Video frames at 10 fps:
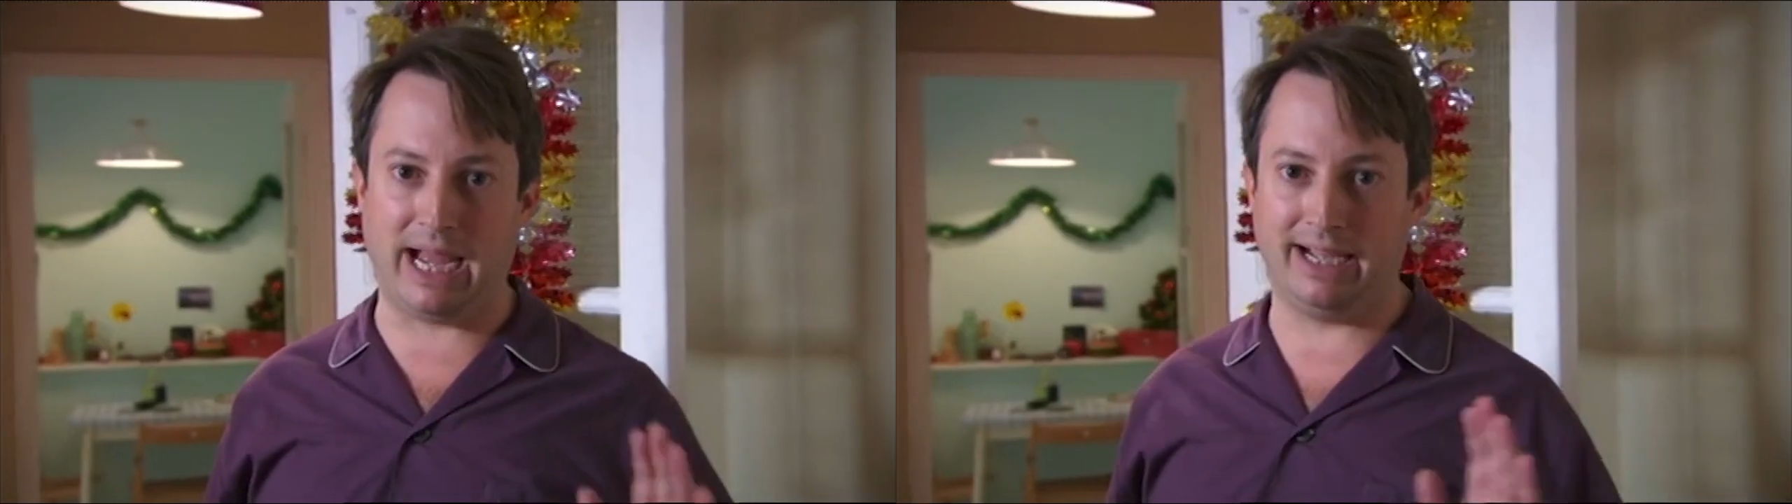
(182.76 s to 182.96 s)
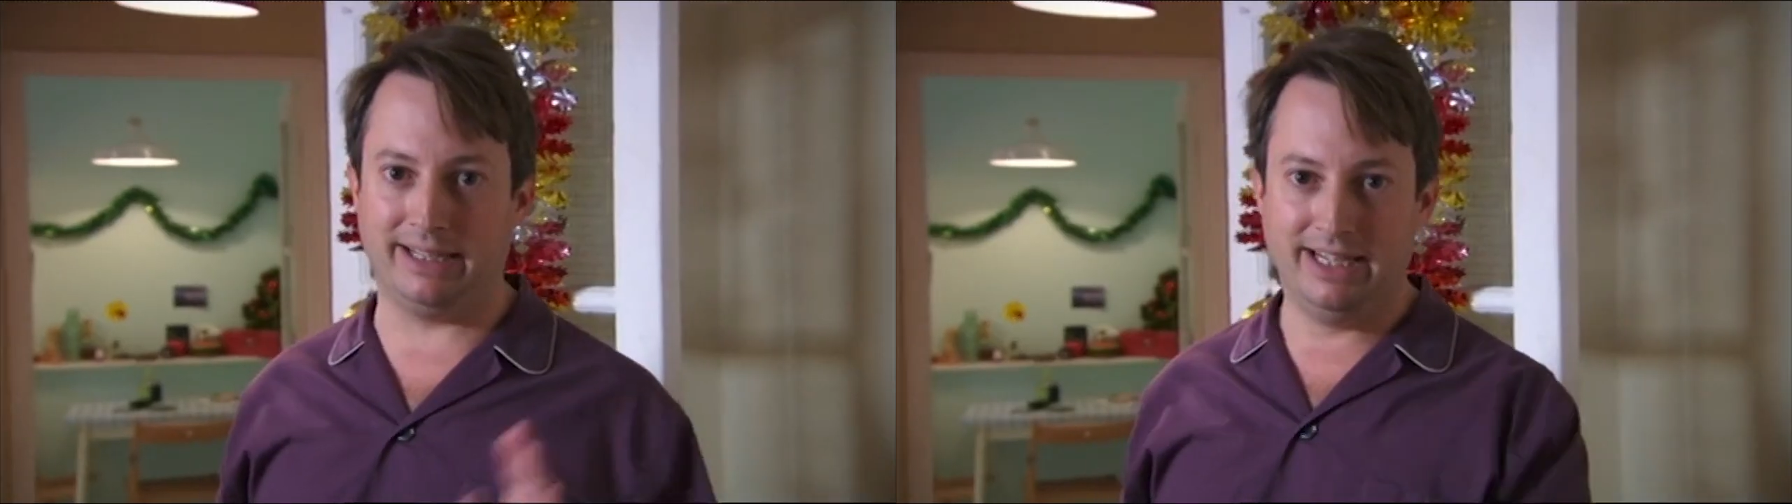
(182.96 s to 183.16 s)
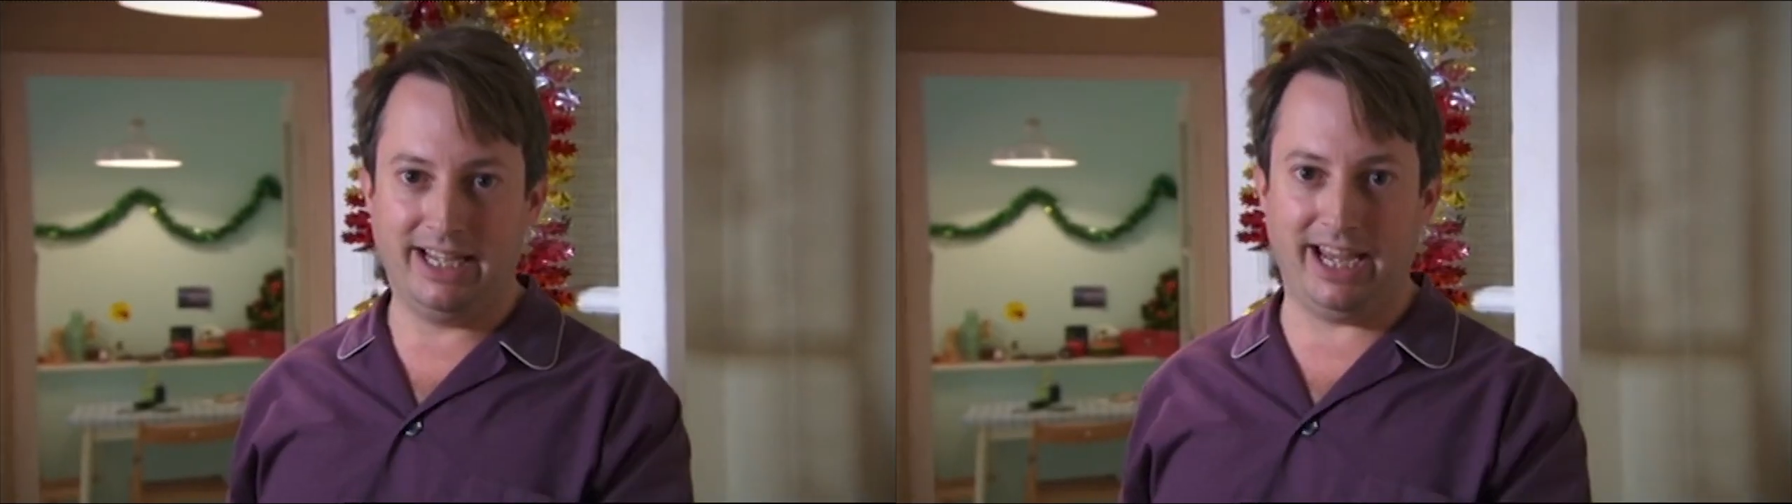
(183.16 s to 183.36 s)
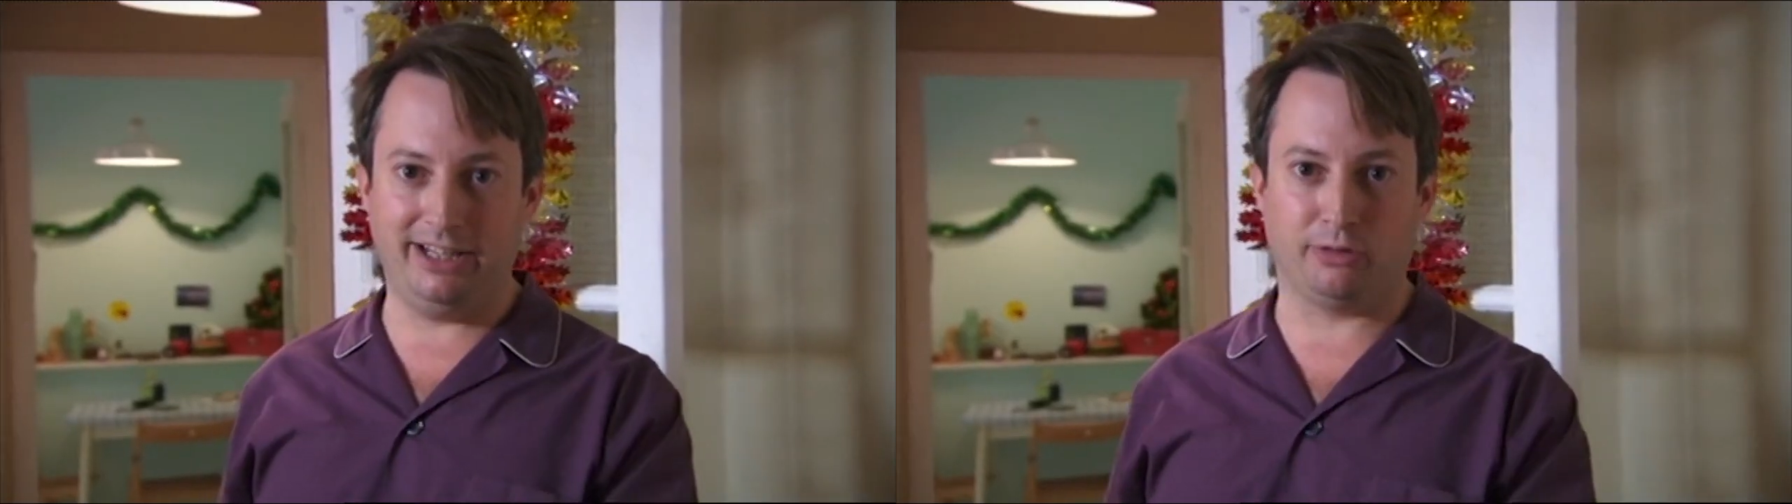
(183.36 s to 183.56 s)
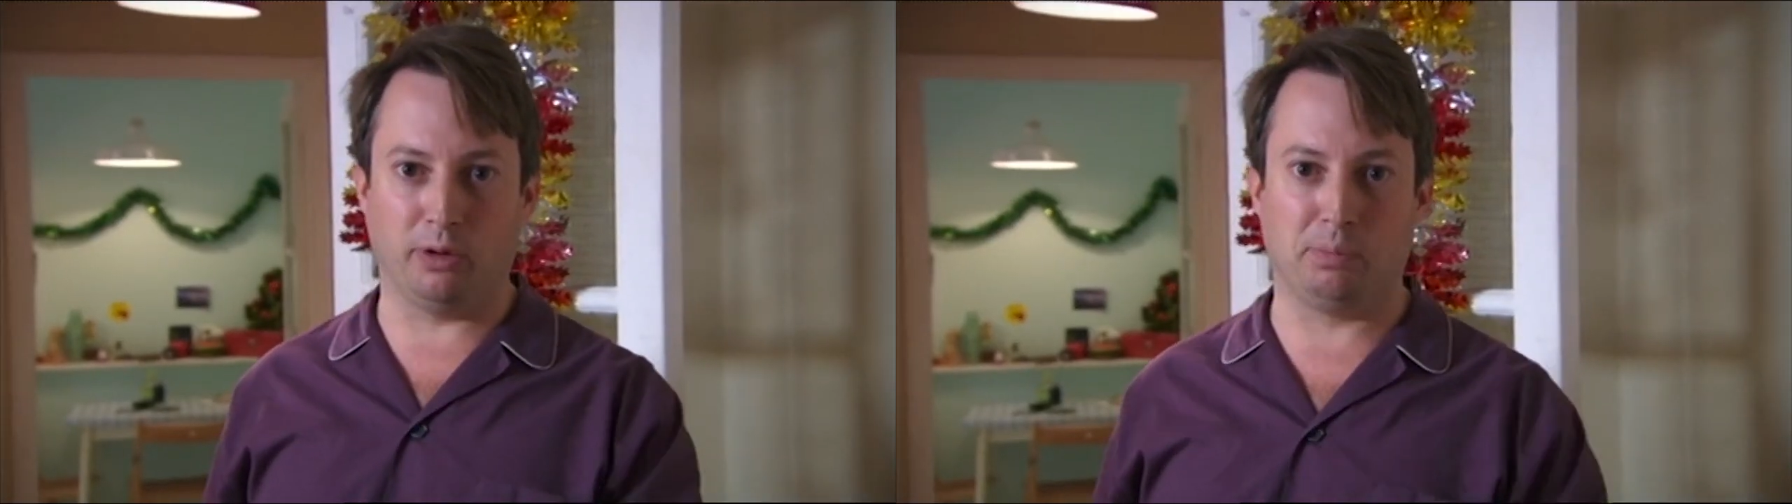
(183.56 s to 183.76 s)
bang,
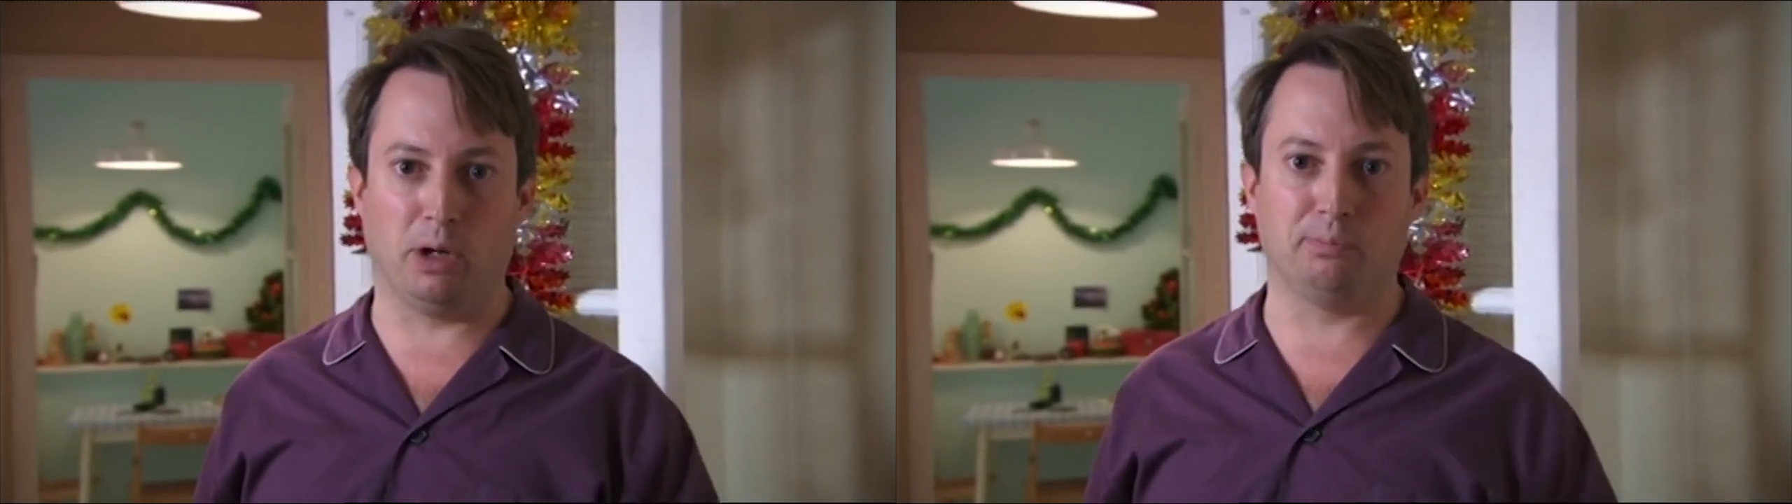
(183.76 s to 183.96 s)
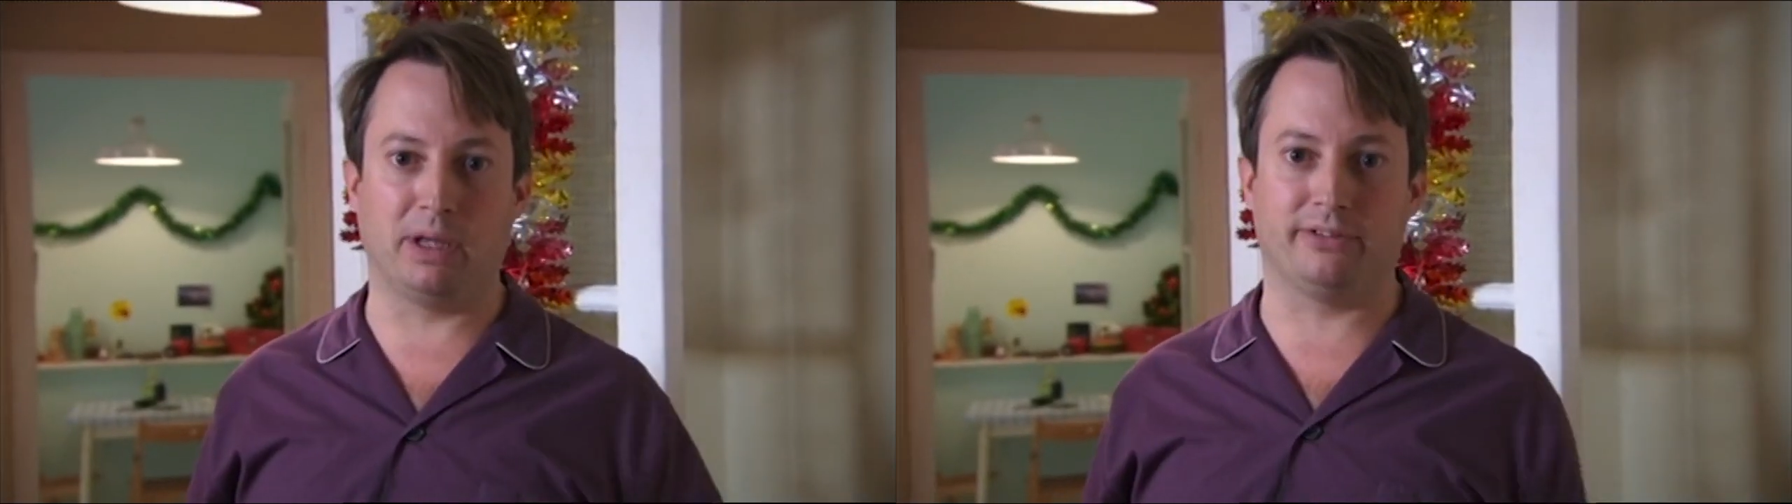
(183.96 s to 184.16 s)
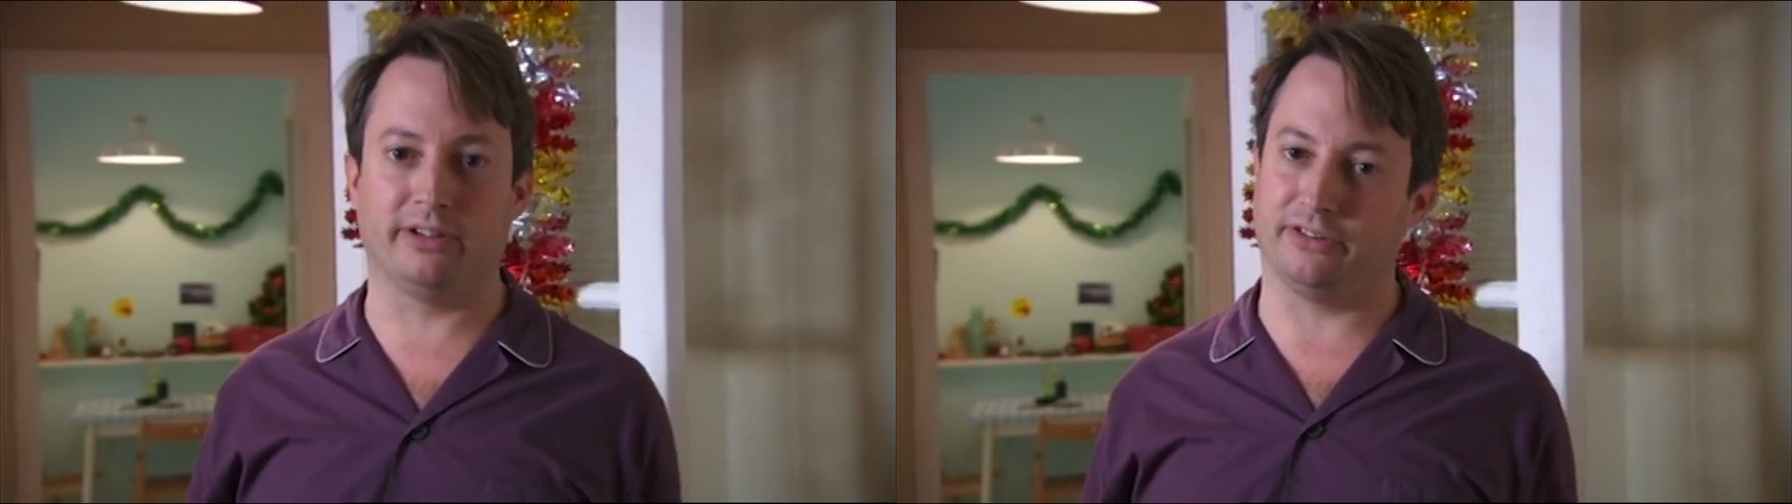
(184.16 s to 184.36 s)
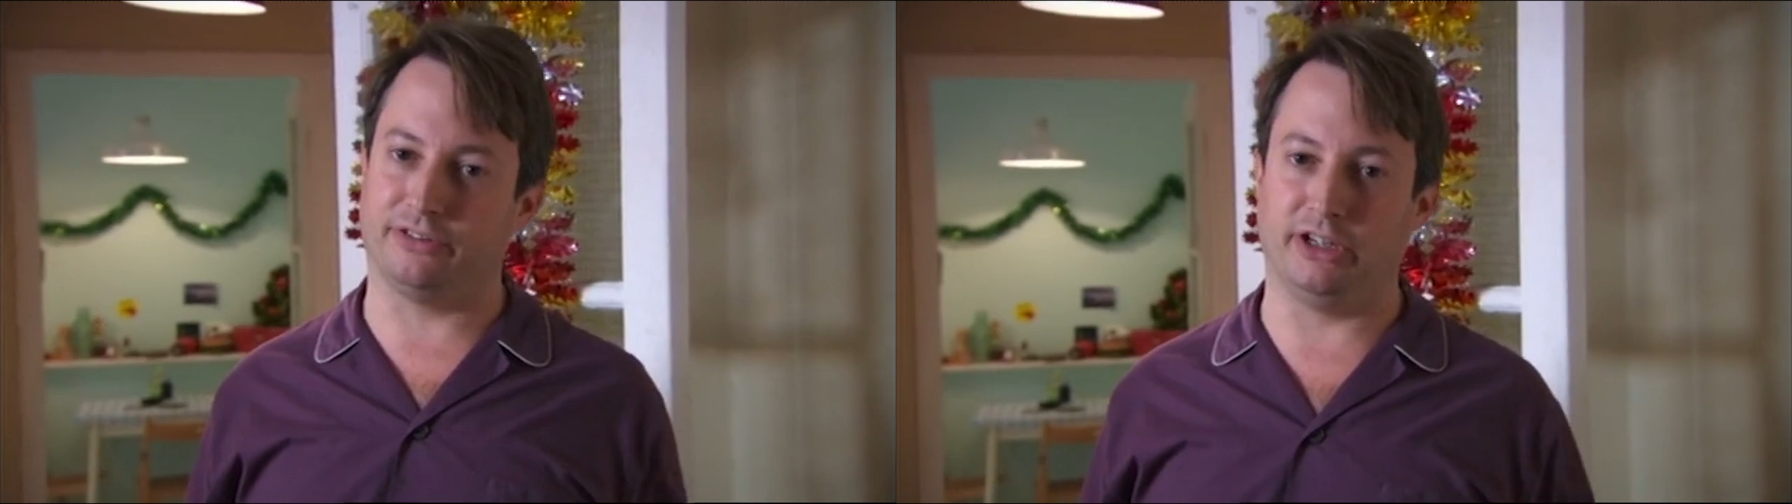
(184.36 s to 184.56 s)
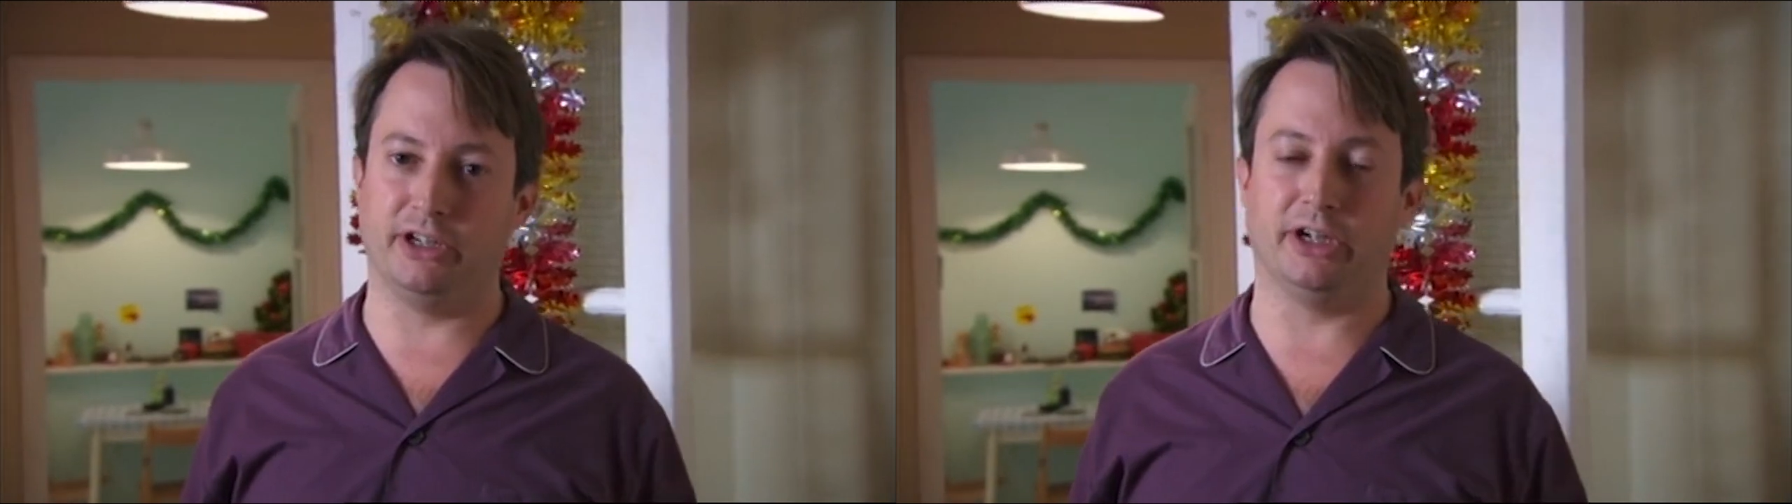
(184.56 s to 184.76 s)
into a blockbuster to see